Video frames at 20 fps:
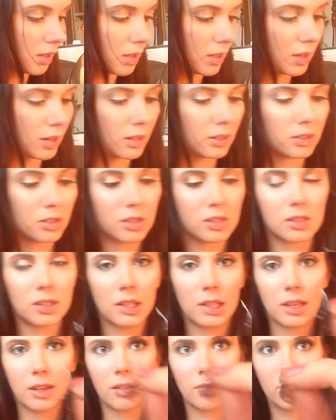And I'll just
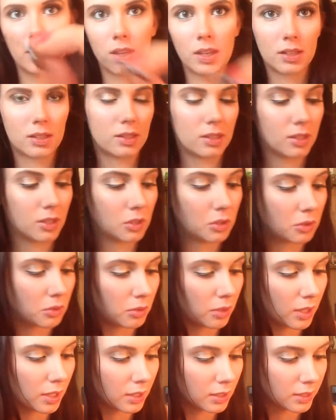leave this to
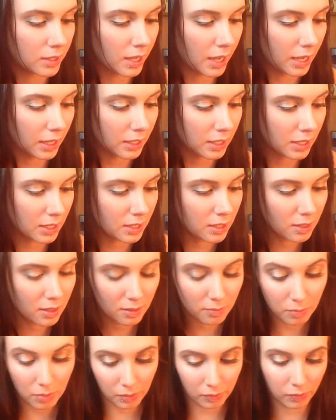get tacky
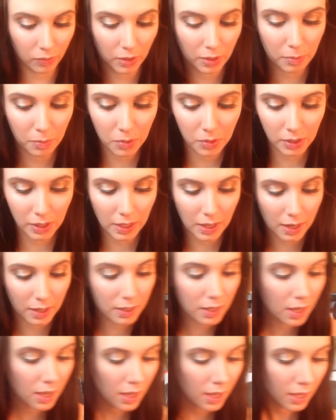before I put it on.
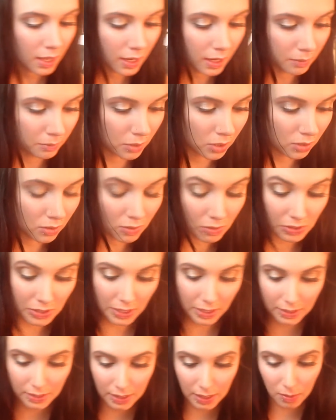I'm going to use
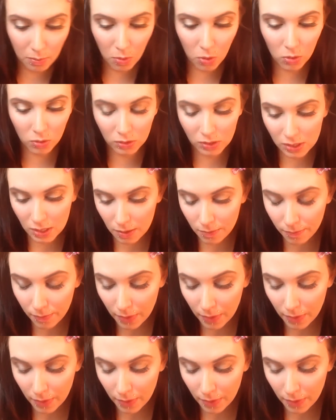that same Wholesome